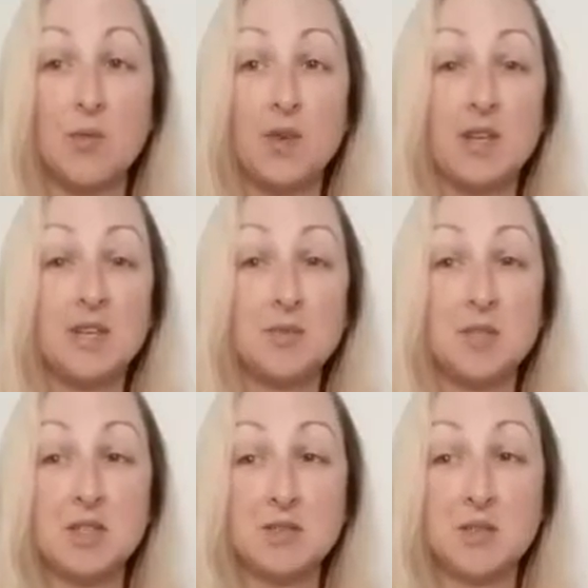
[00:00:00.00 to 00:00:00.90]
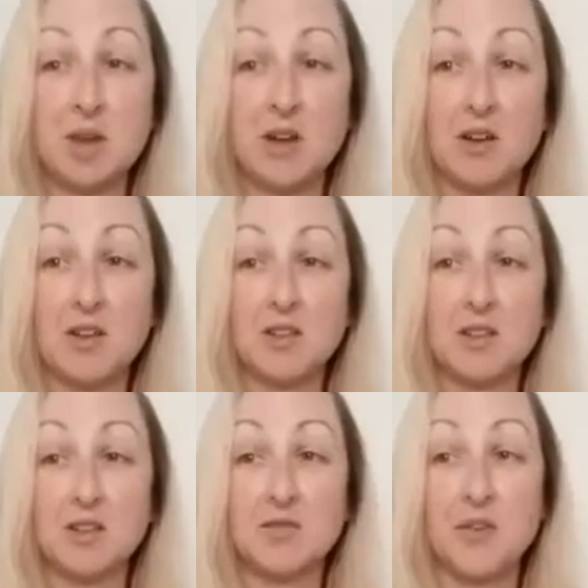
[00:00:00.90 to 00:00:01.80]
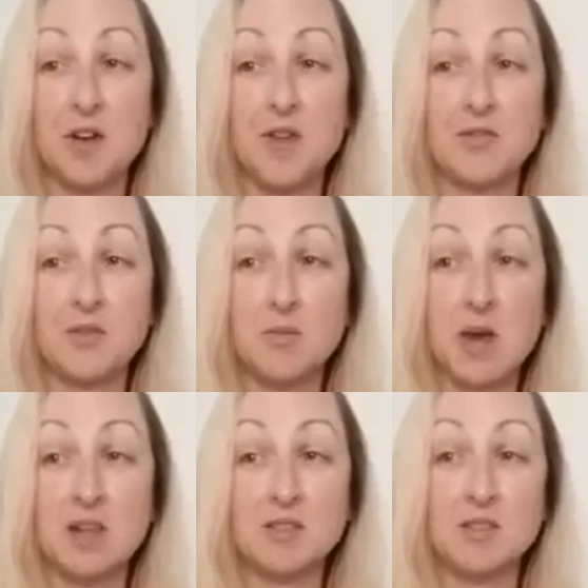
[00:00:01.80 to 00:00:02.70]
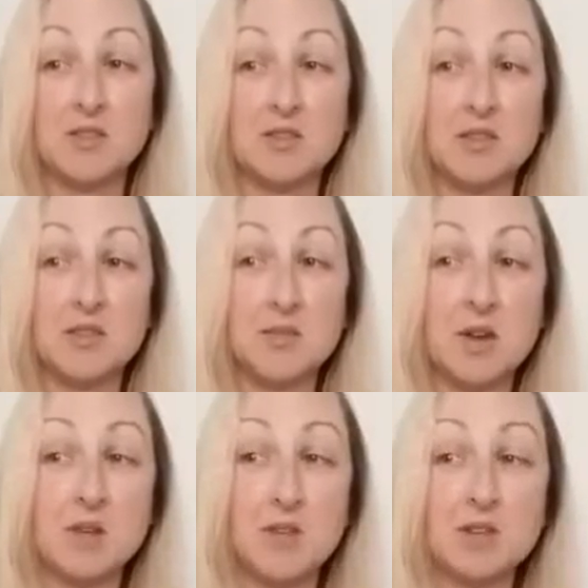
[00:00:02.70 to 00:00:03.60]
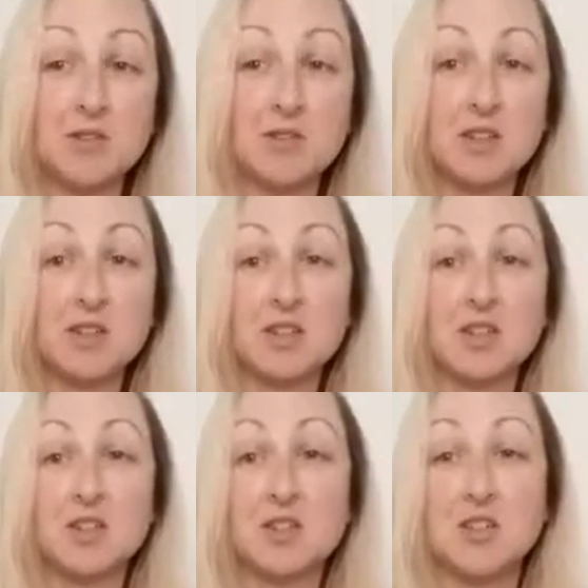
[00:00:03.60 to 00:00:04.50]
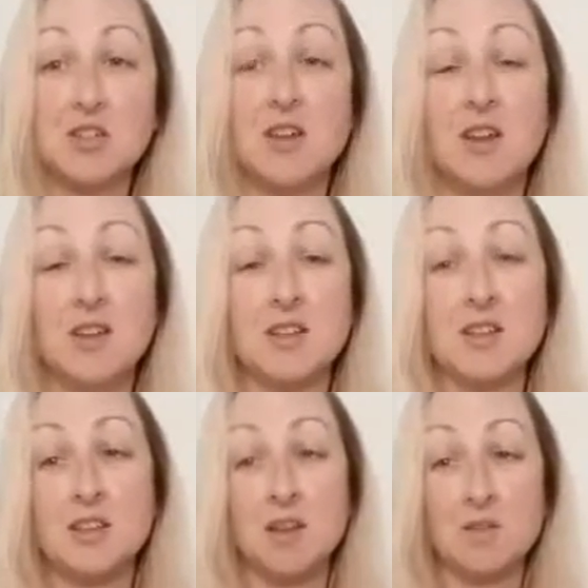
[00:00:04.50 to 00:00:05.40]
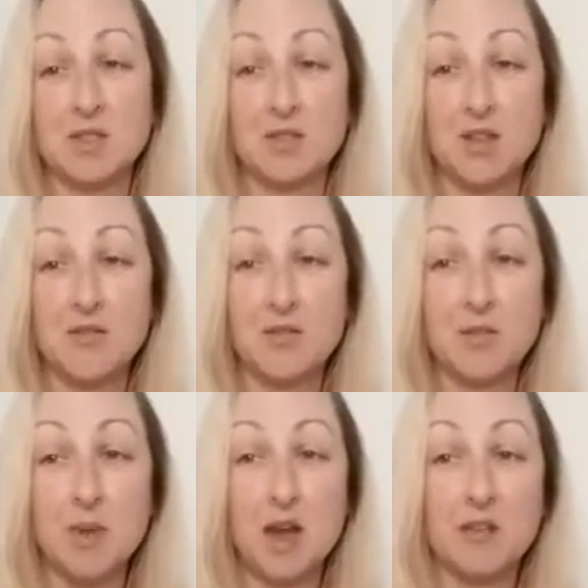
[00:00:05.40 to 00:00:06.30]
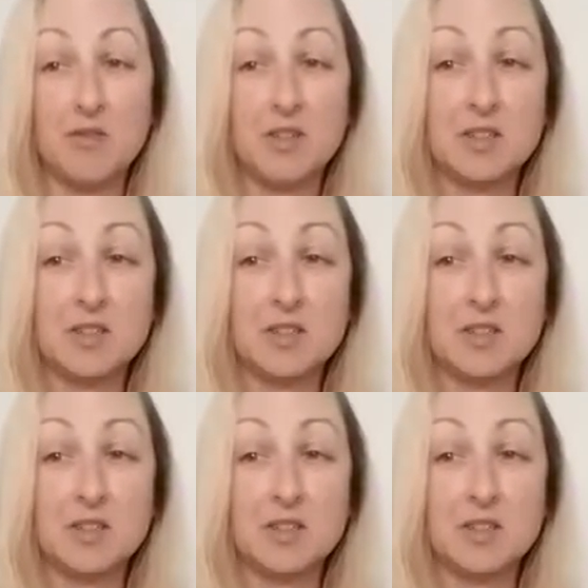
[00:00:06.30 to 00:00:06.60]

We need to be doing better this far after the passage of such monumental legislation that attempts to level the path of